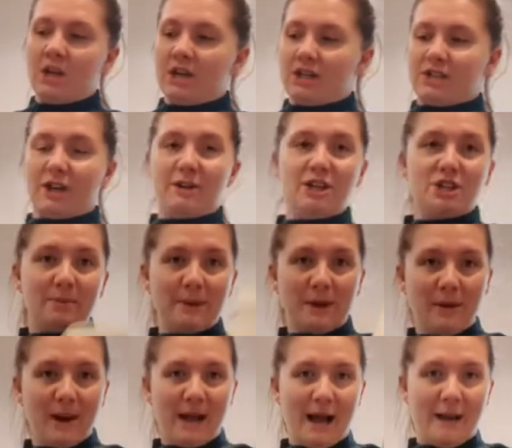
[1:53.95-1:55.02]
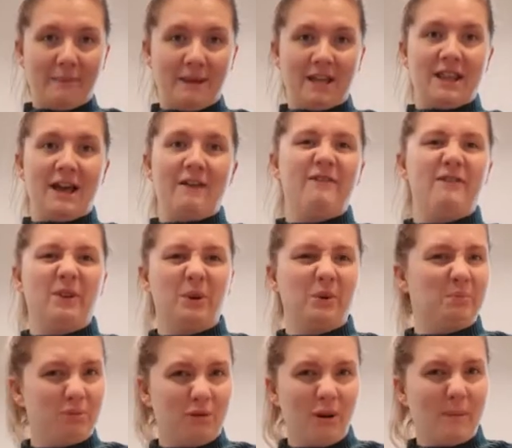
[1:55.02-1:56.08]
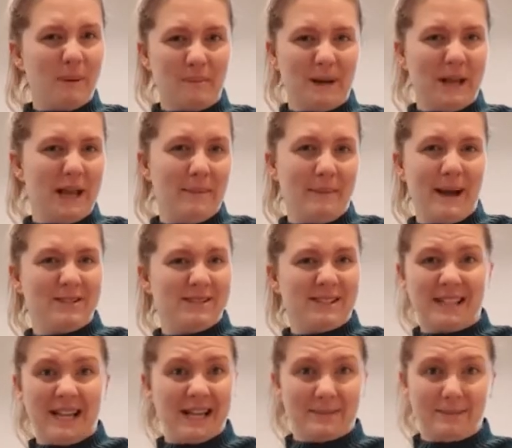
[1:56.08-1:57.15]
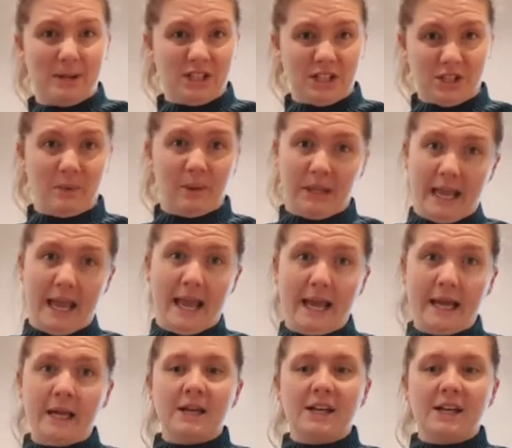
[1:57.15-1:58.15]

So he should be quite happy in there for probably about 6 months to a year.